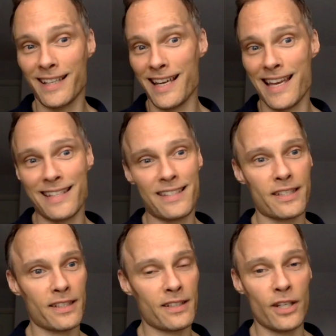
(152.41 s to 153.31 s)
and
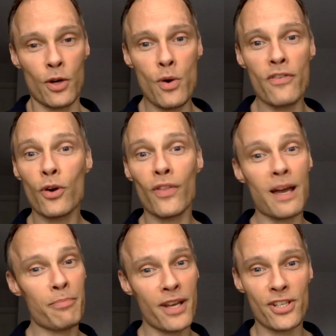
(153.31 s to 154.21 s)
whoever got
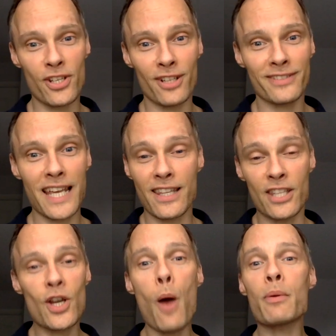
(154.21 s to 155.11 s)
that picture, their
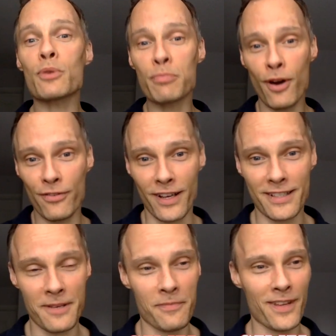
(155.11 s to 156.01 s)
timing was perfect.